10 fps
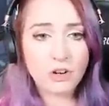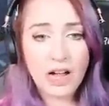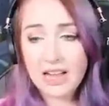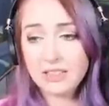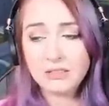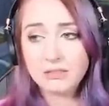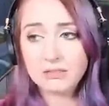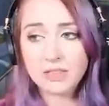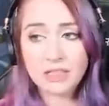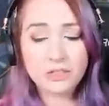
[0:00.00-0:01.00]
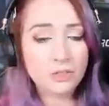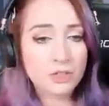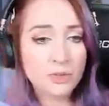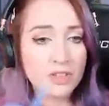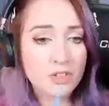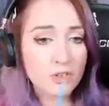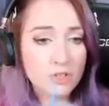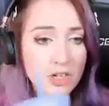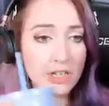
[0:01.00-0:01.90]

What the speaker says: I didn't get touched with the Joe gene